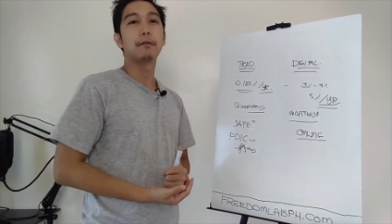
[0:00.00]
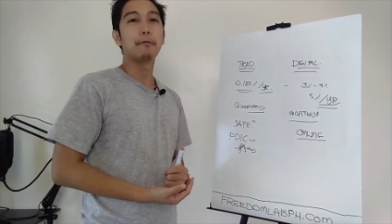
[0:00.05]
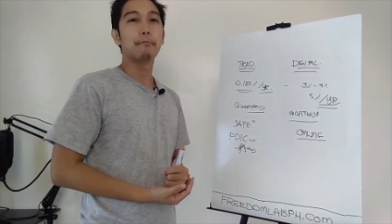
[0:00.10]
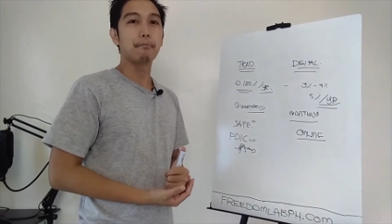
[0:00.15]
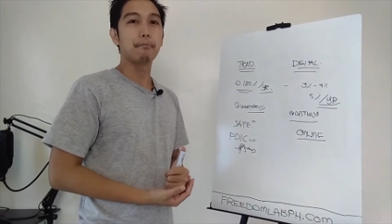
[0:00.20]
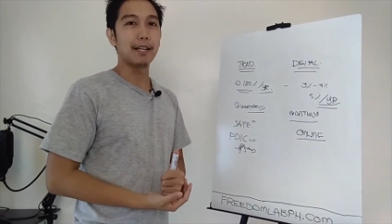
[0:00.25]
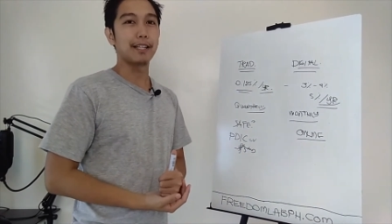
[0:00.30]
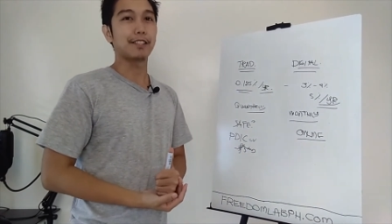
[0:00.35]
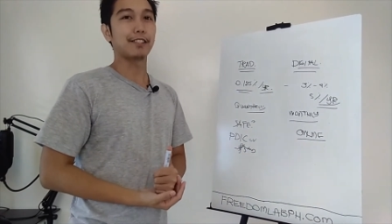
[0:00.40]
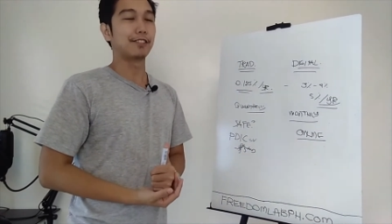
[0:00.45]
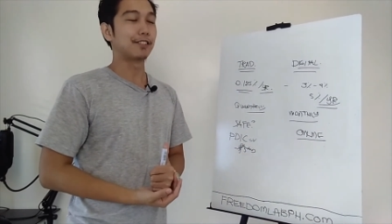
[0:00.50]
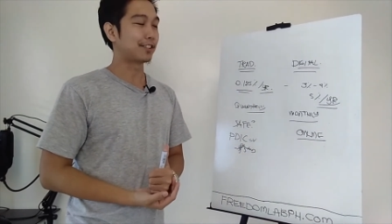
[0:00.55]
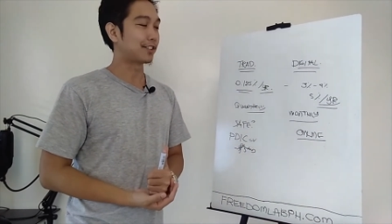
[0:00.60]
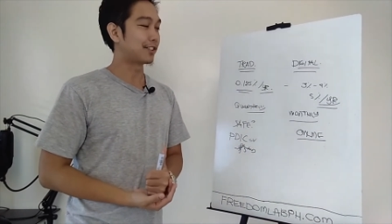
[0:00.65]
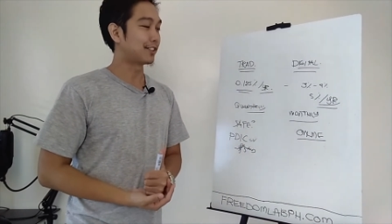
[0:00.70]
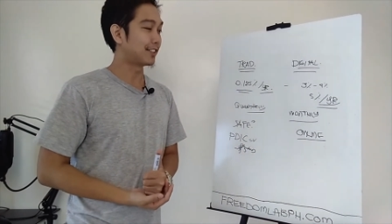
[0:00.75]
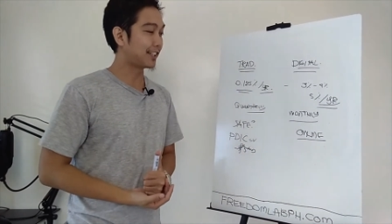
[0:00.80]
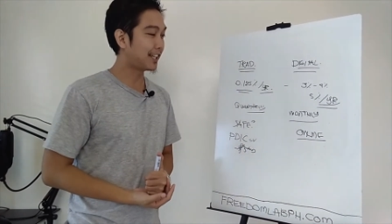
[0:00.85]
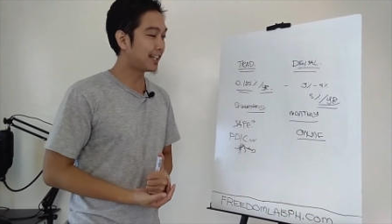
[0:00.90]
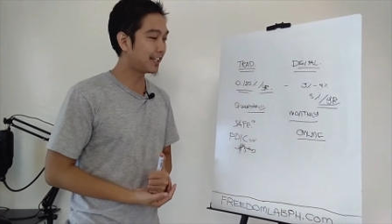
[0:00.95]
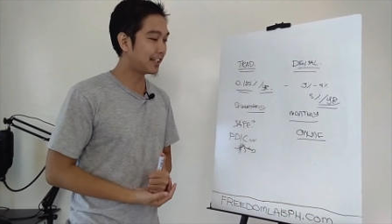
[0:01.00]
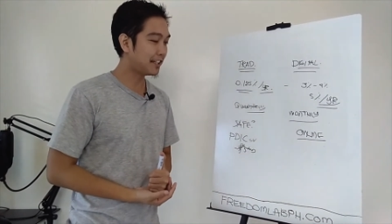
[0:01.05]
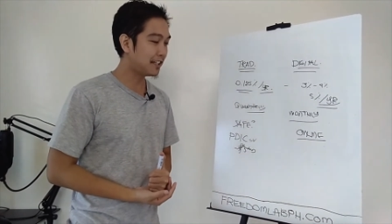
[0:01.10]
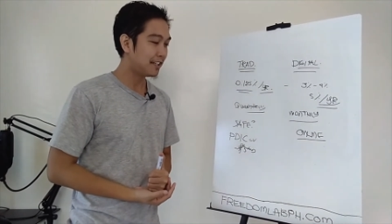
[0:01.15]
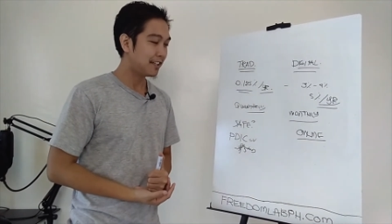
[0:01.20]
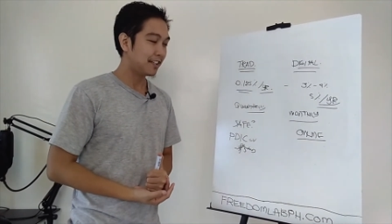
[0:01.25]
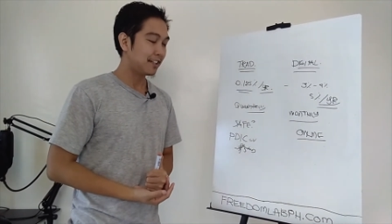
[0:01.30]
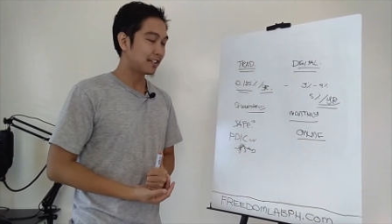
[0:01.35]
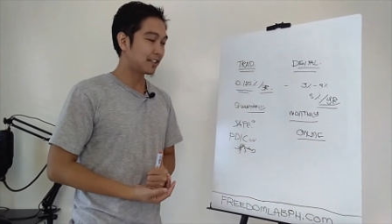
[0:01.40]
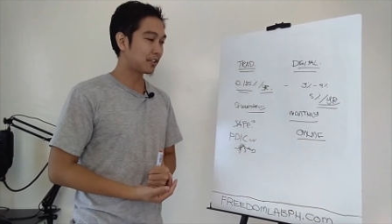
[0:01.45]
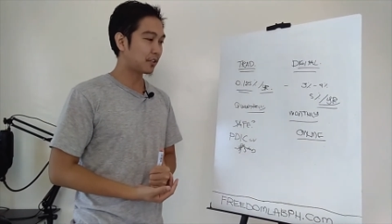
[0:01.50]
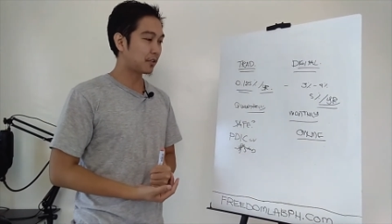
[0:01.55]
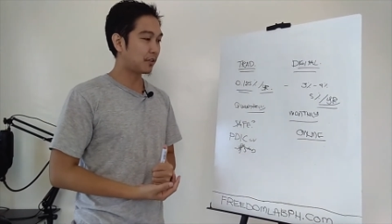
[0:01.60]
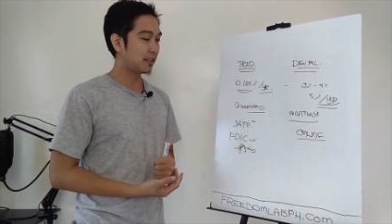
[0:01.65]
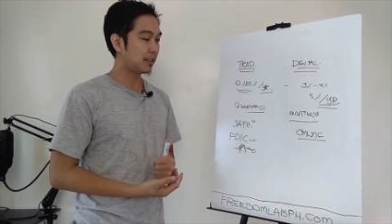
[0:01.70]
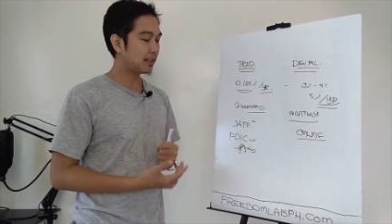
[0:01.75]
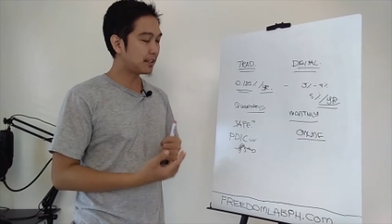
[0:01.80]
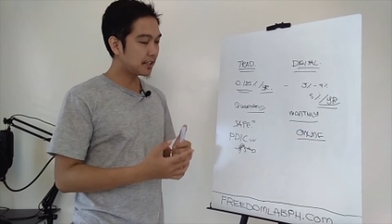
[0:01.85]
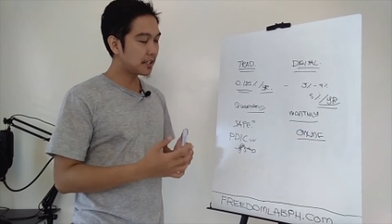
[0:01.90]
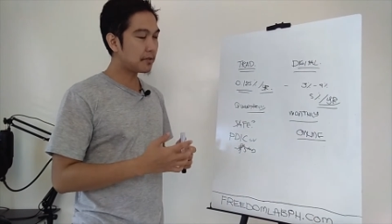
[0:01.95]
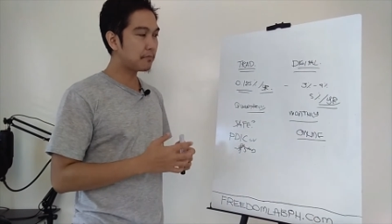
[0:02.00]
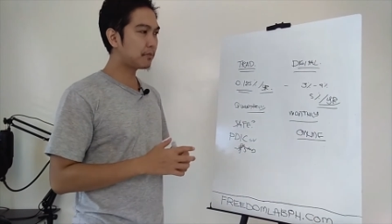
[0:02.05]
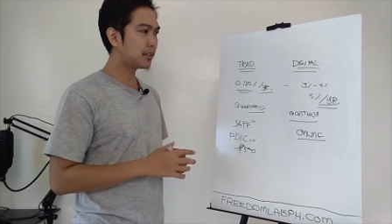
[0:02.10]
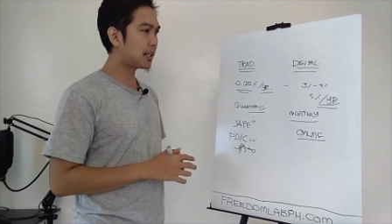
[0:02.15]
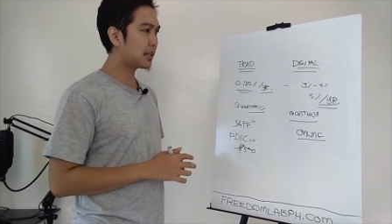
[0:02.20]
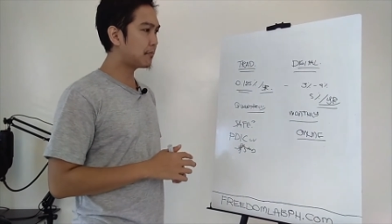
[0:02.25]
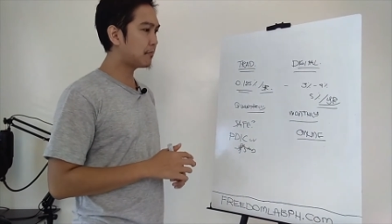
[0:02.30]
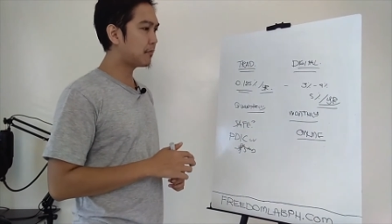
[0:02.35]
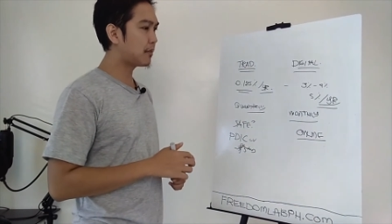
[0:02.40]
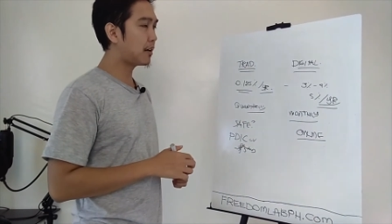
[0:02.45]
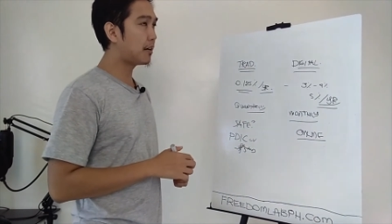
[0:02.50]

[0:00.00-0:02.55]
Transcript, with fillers: pesos. Okay? So, at the same time,